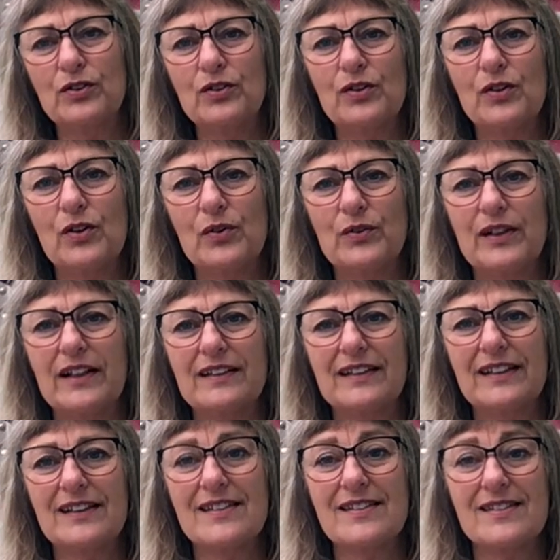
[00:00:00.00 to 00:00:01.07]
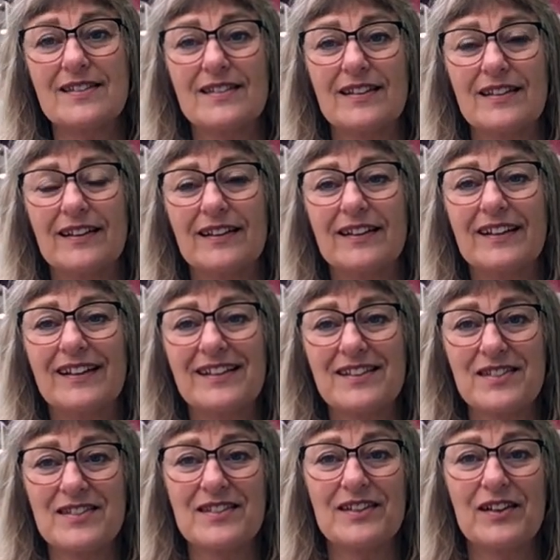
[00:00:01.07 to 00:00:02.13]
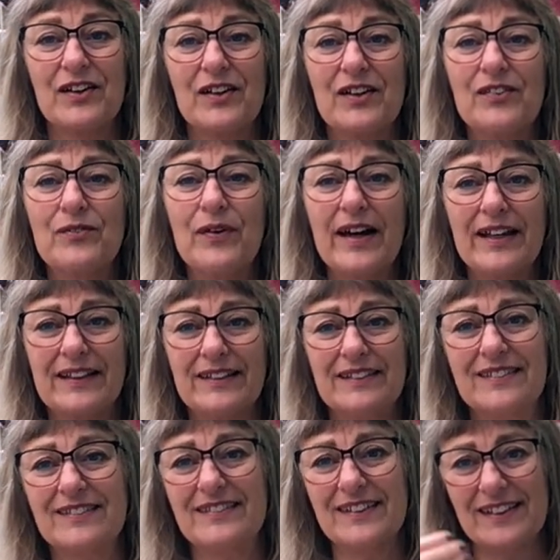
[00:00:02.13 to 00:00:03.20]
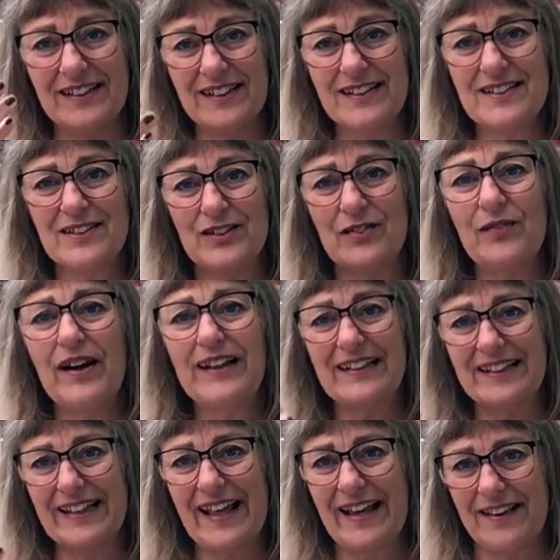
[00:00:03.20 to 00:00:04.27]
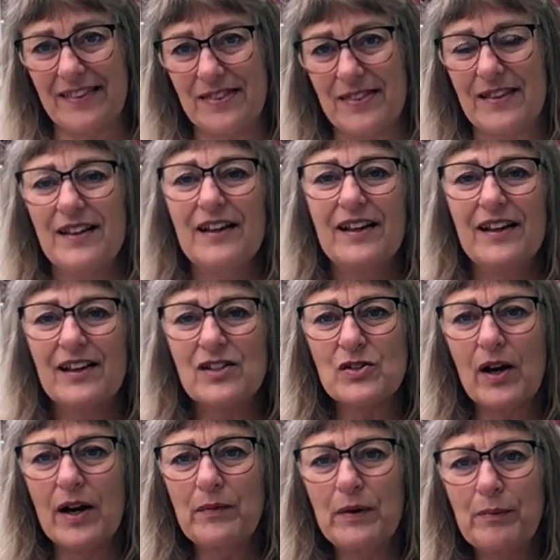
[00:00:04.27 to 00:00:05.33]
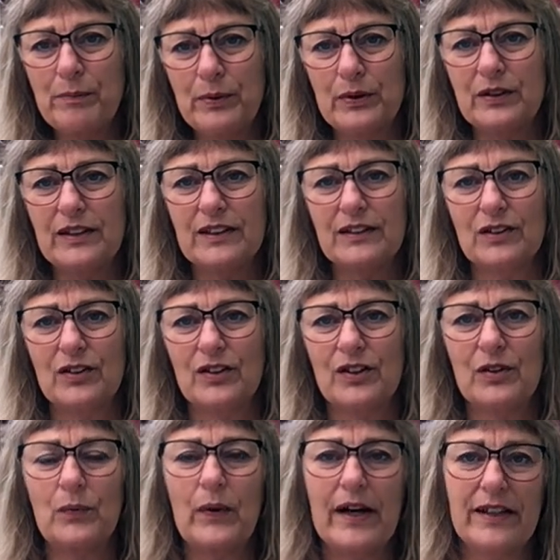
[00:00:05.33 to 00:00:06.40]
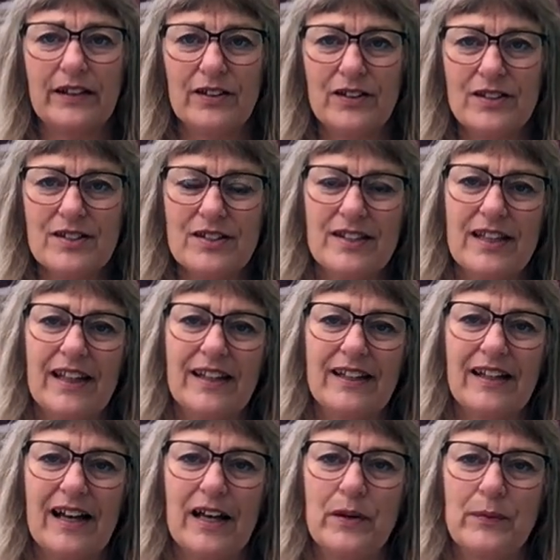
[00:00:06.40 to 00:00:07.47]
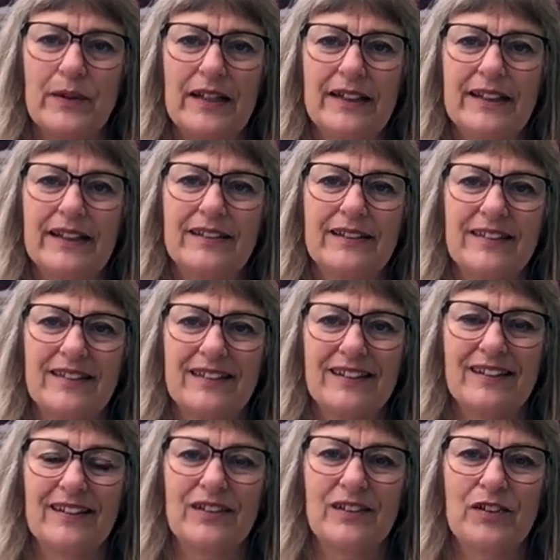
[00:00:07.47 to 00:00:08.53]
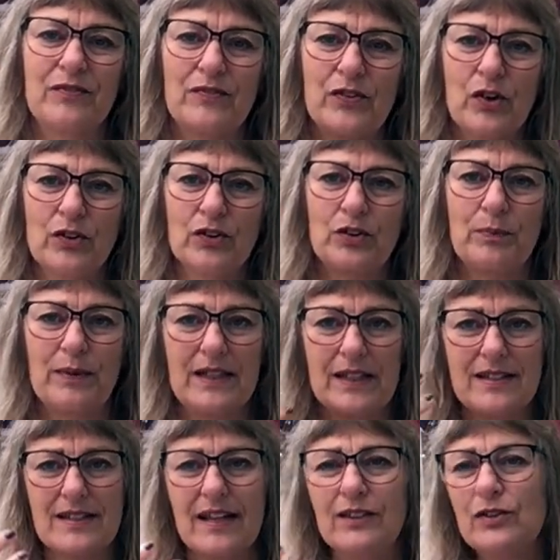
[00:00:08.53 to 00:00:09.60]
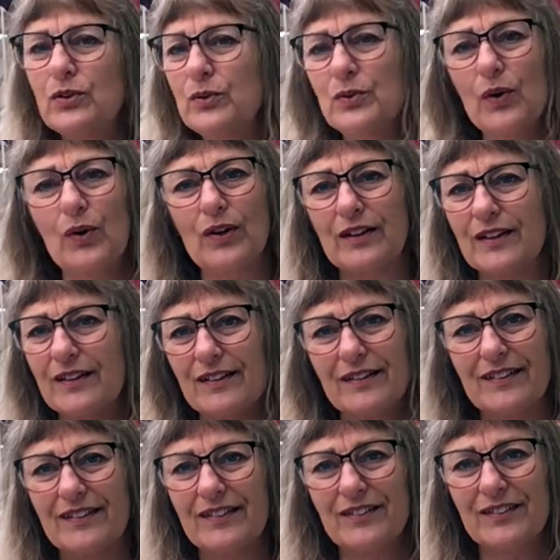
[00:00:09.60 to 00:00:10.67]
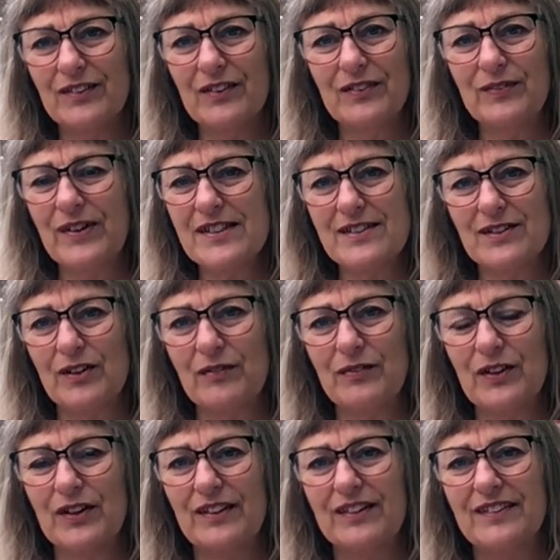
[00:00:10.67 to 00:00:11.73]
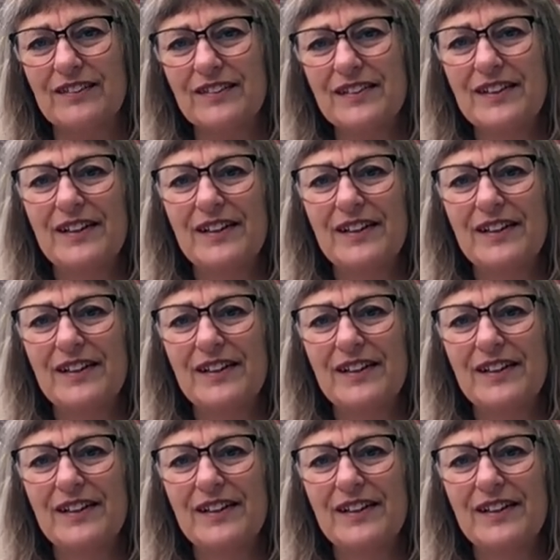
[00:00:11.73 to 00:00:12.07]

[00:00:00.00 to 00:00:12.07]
to know that it's the right length. So I will put it on wires, and I will knit the front piece. I do all the rest of the